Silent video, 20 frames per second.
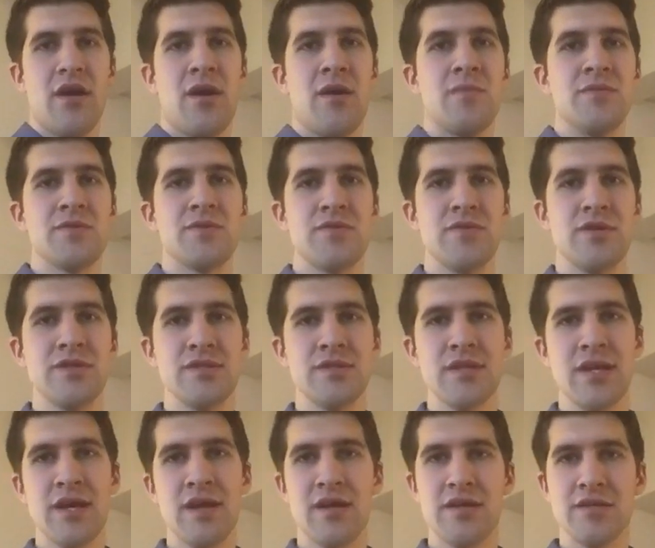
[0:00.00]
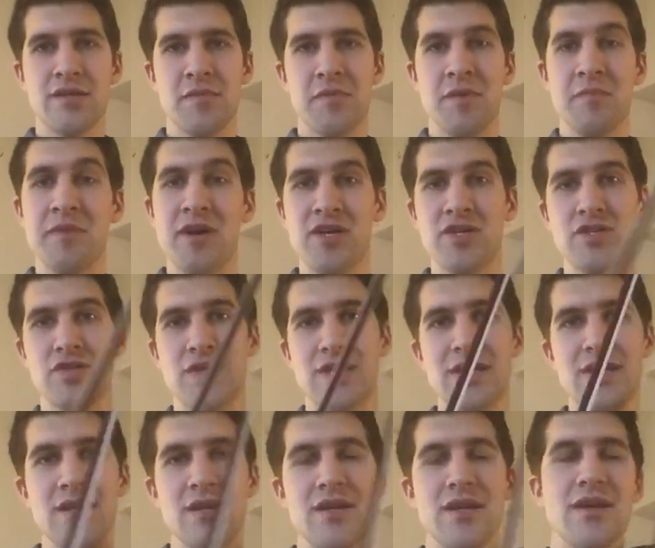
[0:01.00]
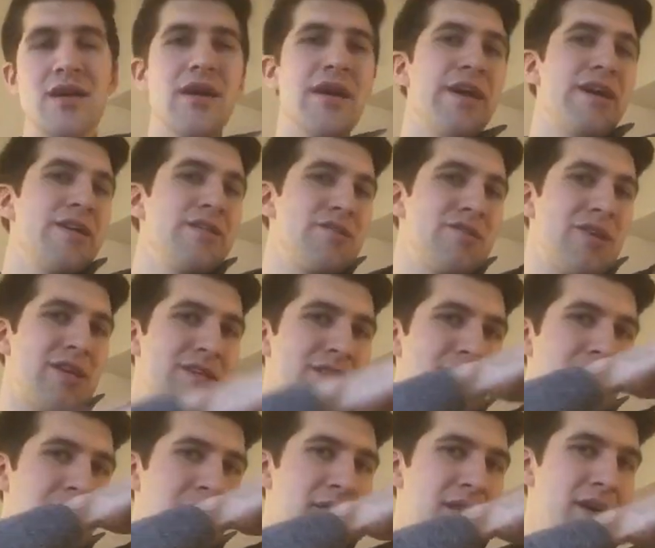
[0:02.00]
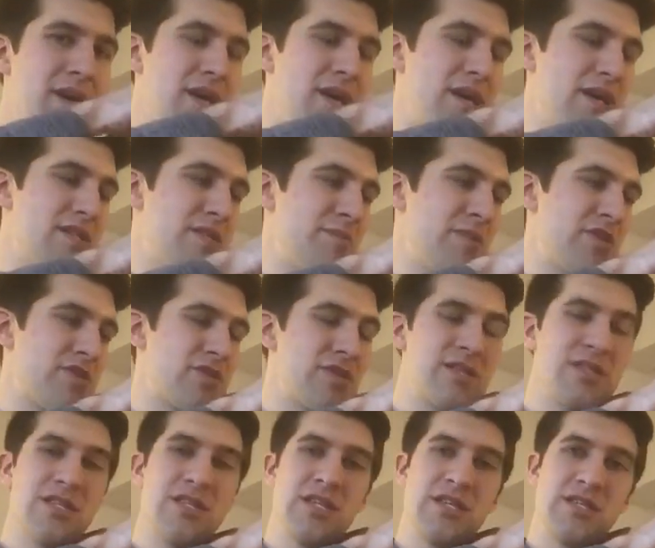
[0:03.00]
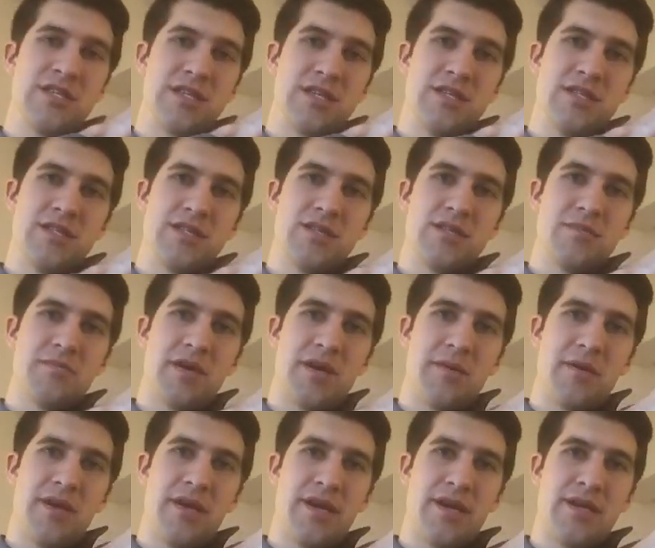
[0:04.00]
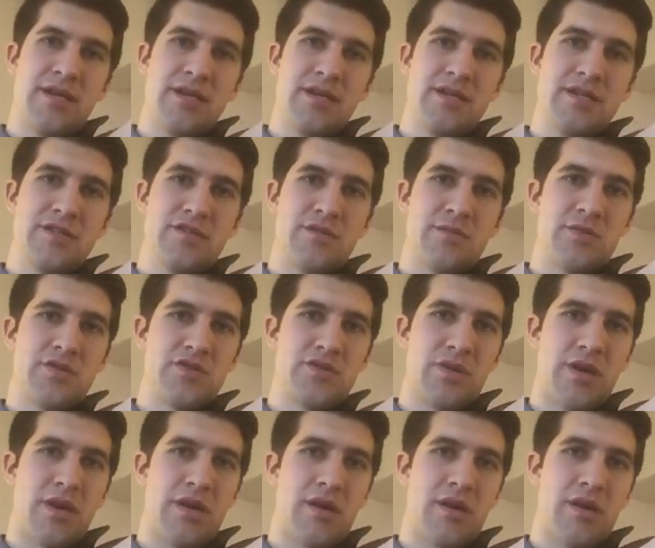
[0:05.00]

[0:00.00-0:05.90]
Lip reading: So it's like somebody measuring, and so as I play, it's measuring the distance my hand is from the string.